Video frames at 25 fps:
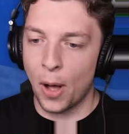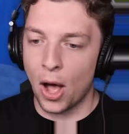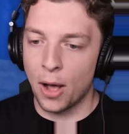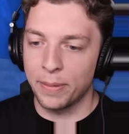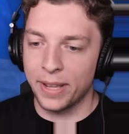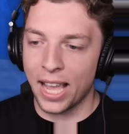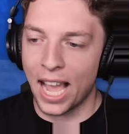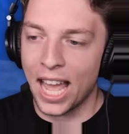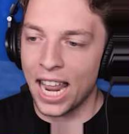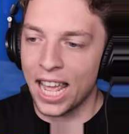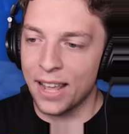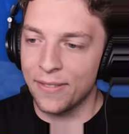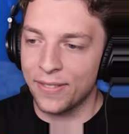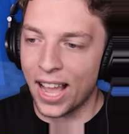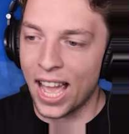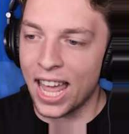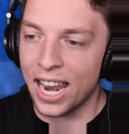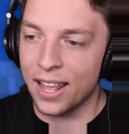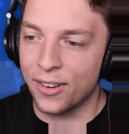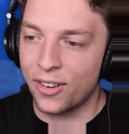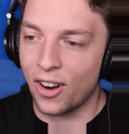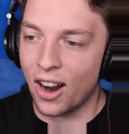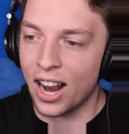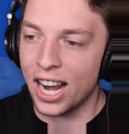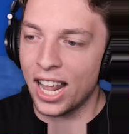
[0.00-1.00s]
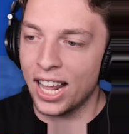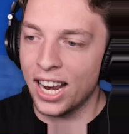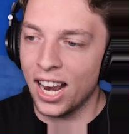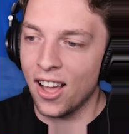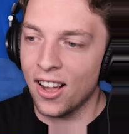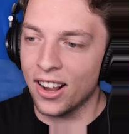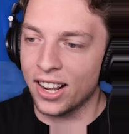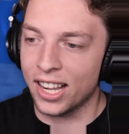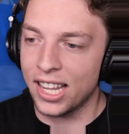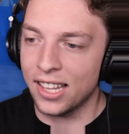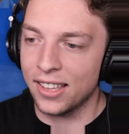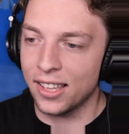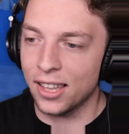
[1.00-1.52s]
Get him, get him, Crainer,
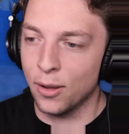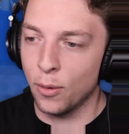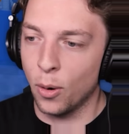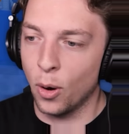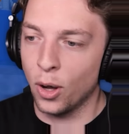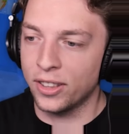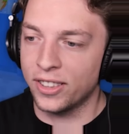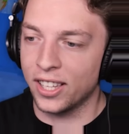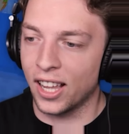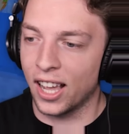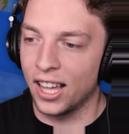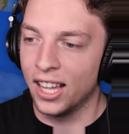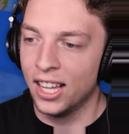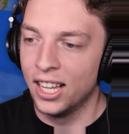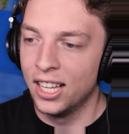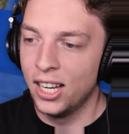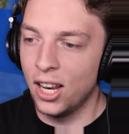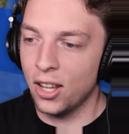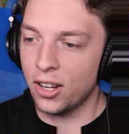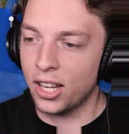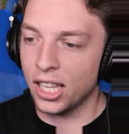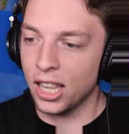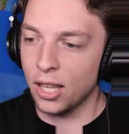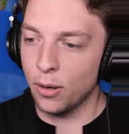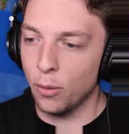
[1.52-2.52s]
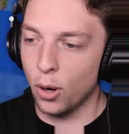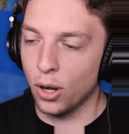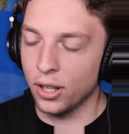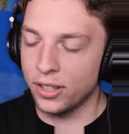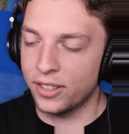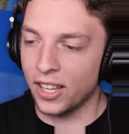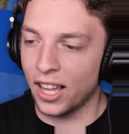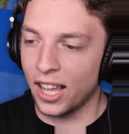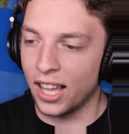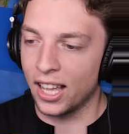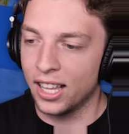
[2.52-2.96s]
Look, he's in the water. Look in the water.